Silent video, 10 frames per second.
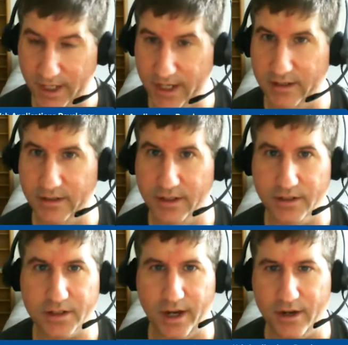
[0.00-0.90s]
And in
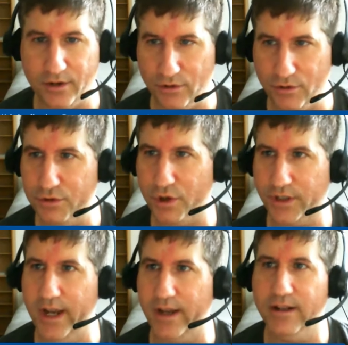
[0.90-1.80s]
this case, you took
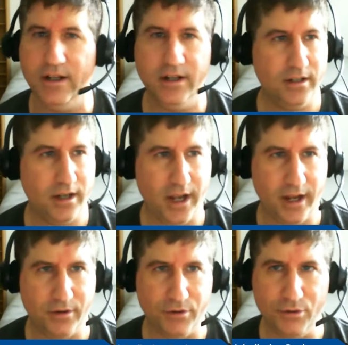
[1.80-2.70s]
that
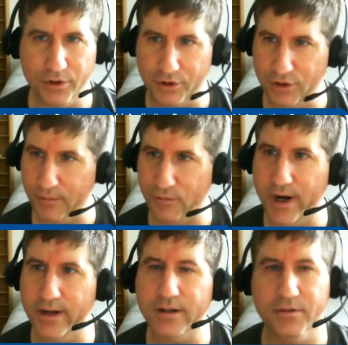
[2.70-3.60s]
and you just jumped
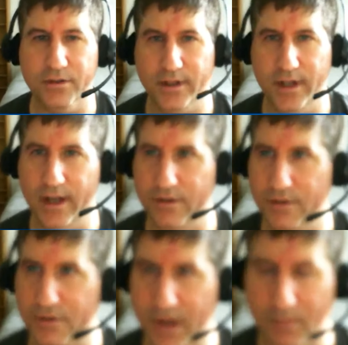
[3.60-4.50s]
right into it, and
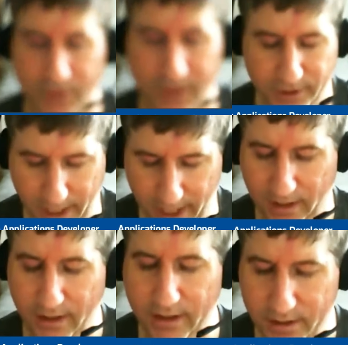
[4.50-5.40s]
your team was able to
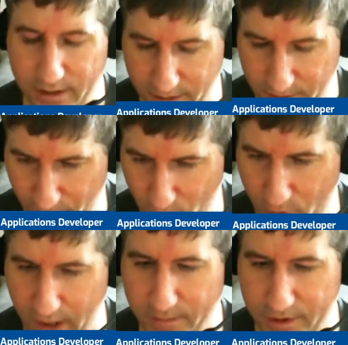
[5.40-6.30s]
analyze
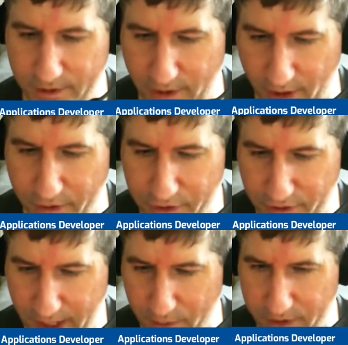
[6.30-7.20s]
requirements,
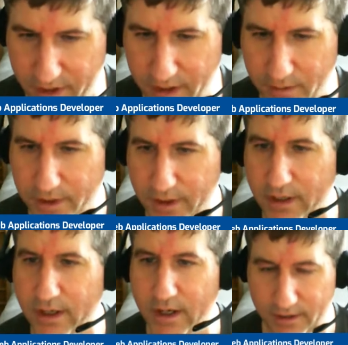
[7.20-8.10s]
understand what needed to be
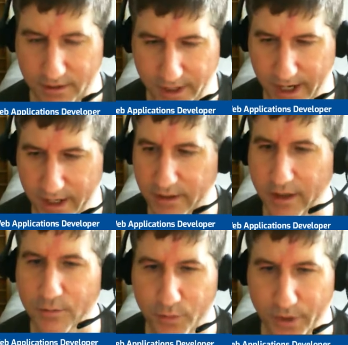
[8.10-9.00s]
done. You got it
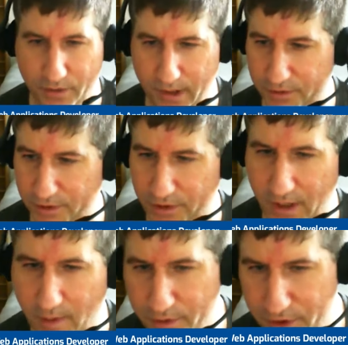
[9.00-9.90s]
done. We were able to
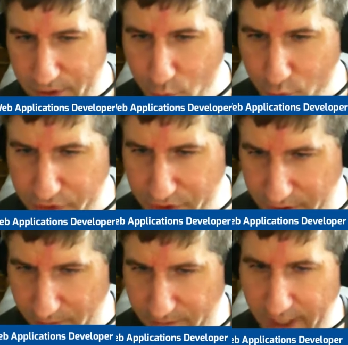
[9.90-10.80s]
come up with a smooth
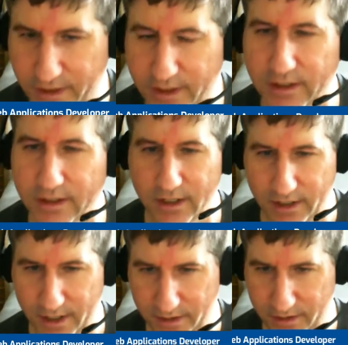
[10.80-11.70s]
system of testing
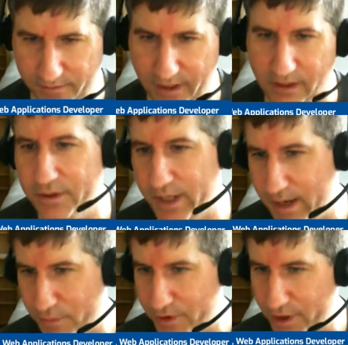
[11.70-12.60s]
in development
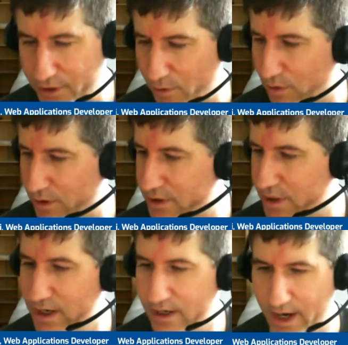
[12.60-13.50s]
and production orgs,
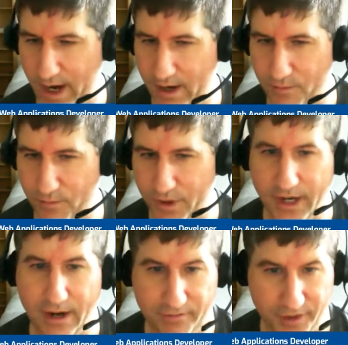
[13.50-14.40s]
and we are
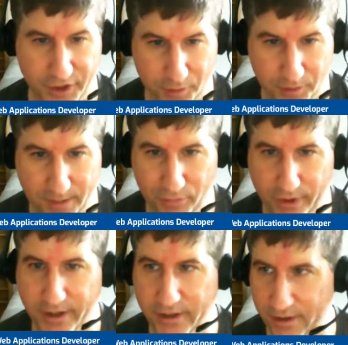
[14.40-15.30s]
now finished with that
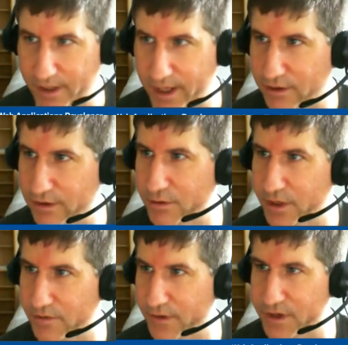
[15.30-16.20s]
project thanks to you
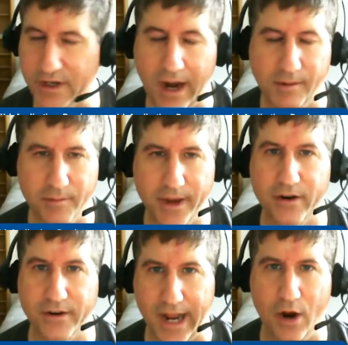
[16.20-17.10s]
in a very timely
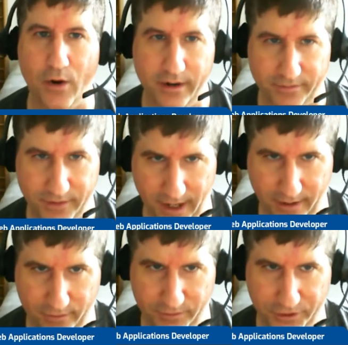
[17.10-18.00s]
manner. Now I
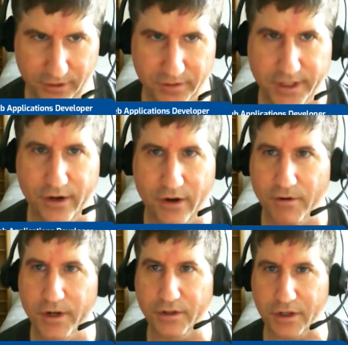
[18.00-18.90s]
have delivered that
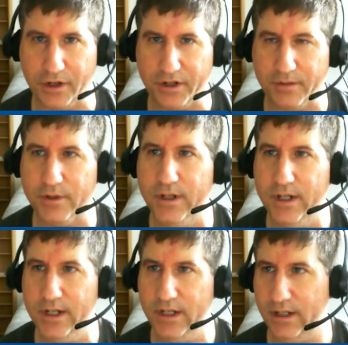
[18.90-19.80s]
already to the customer,
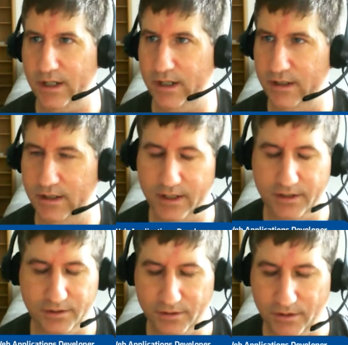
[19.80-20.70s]

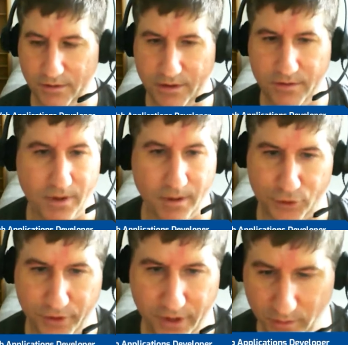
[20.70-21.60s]
and I'm
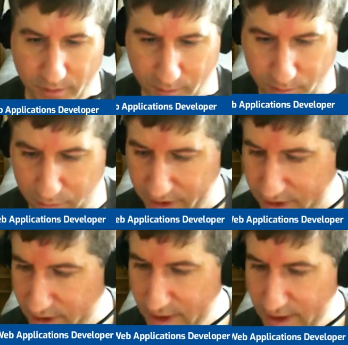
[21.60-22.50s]
sure they will be pleased.